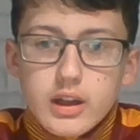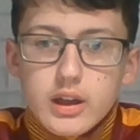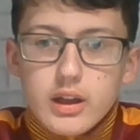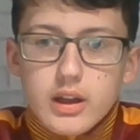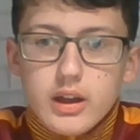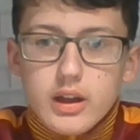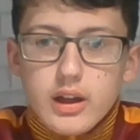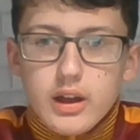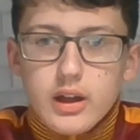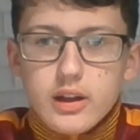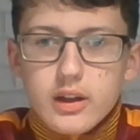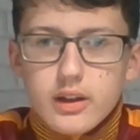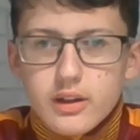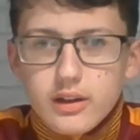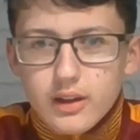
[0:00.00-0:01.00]
And
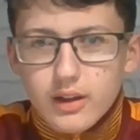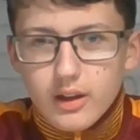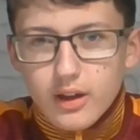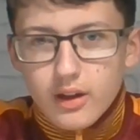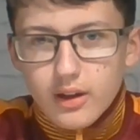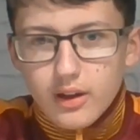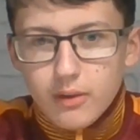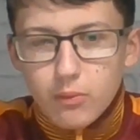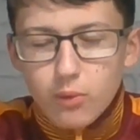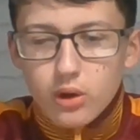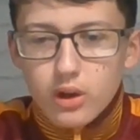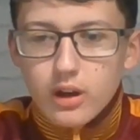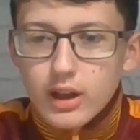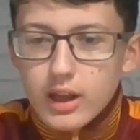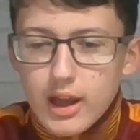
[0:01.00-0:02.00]
in one of the
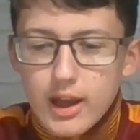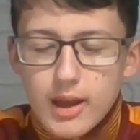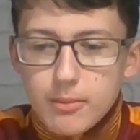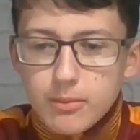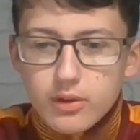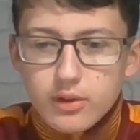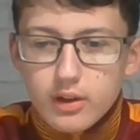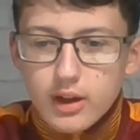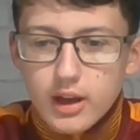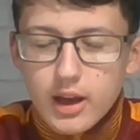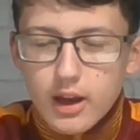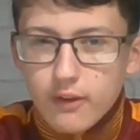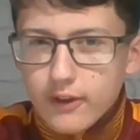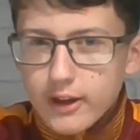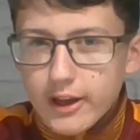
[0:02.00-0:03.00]
games today, I think
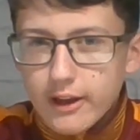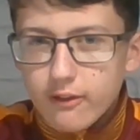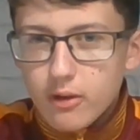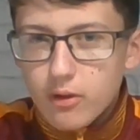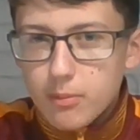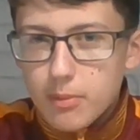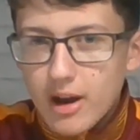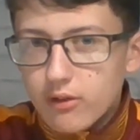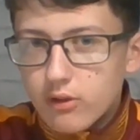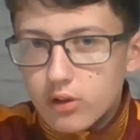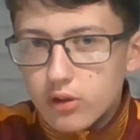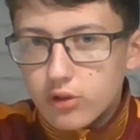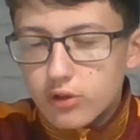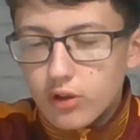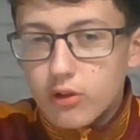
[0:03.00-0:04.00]
it was Barrow
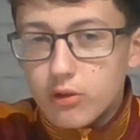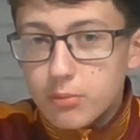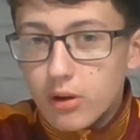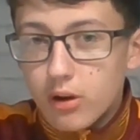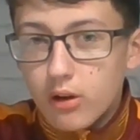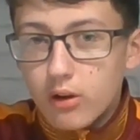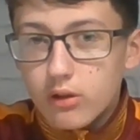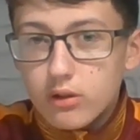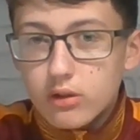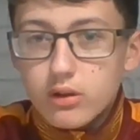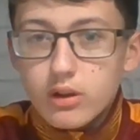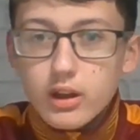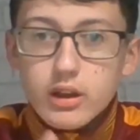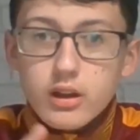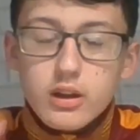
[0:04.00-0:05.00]
Stockport,
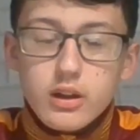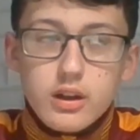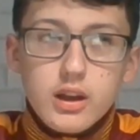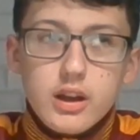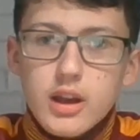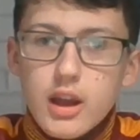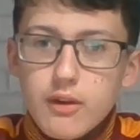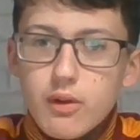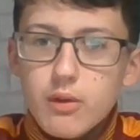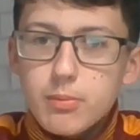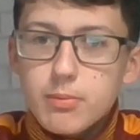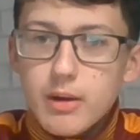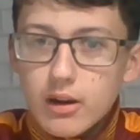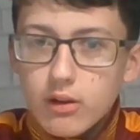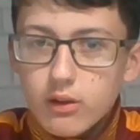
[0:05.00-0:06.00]
he gave a
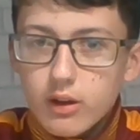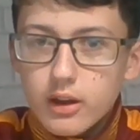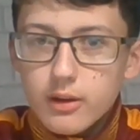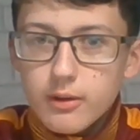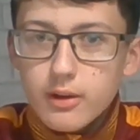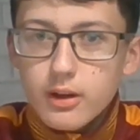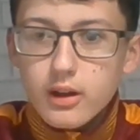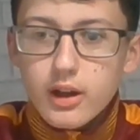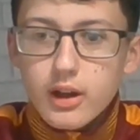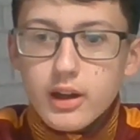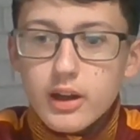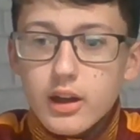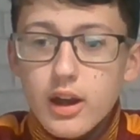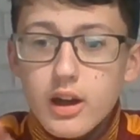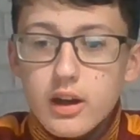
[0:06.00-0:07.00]
penalty, and then
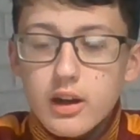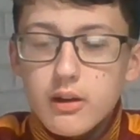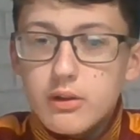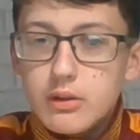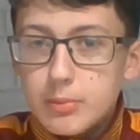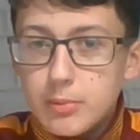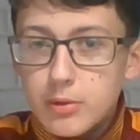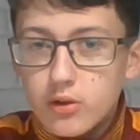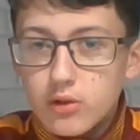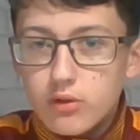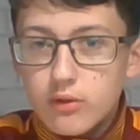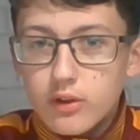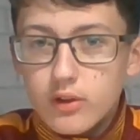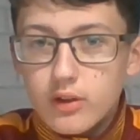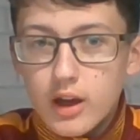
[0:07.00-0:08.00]
he spoke to his
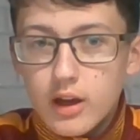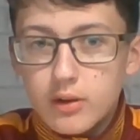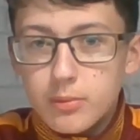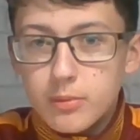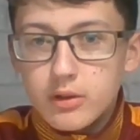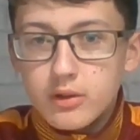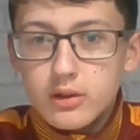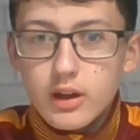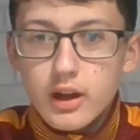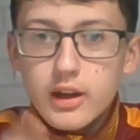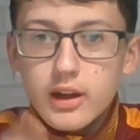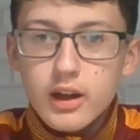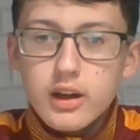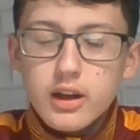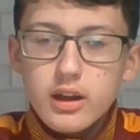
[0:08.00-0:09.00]
linesman, and then
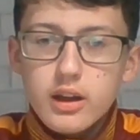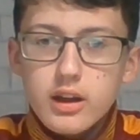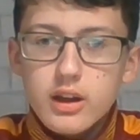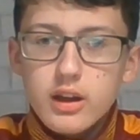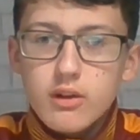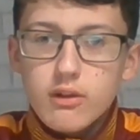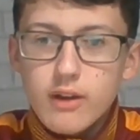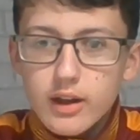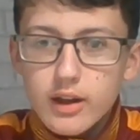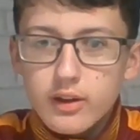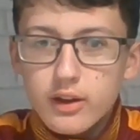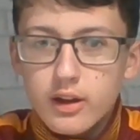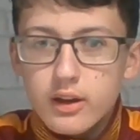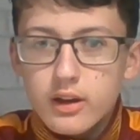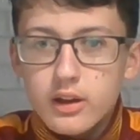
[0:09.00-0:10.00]
he corrected it.
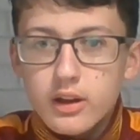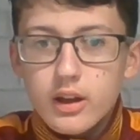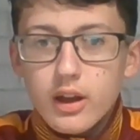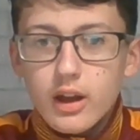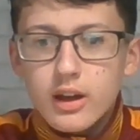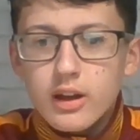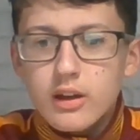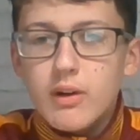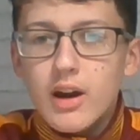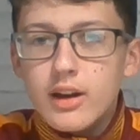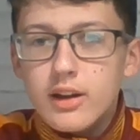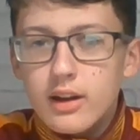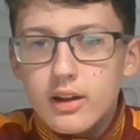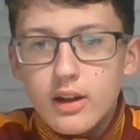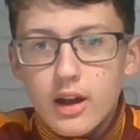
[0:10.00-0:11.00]
And why didn't
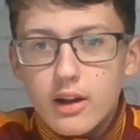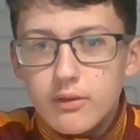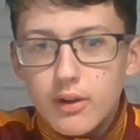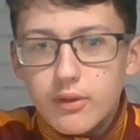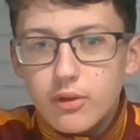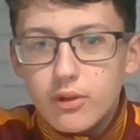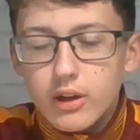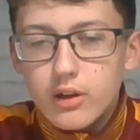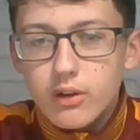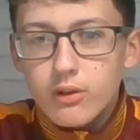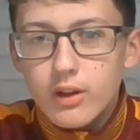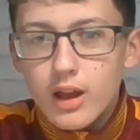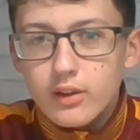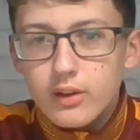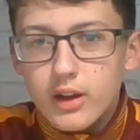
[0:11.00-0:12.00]
our referee do that
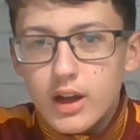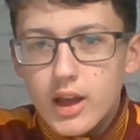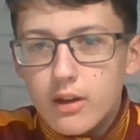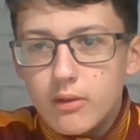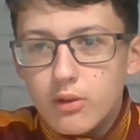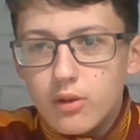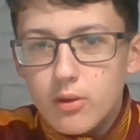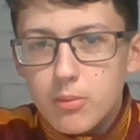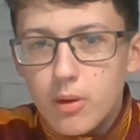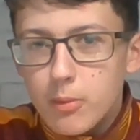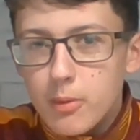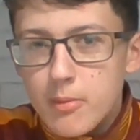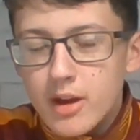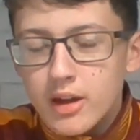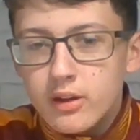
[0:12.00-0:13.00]
today? Was it Bobby Madden?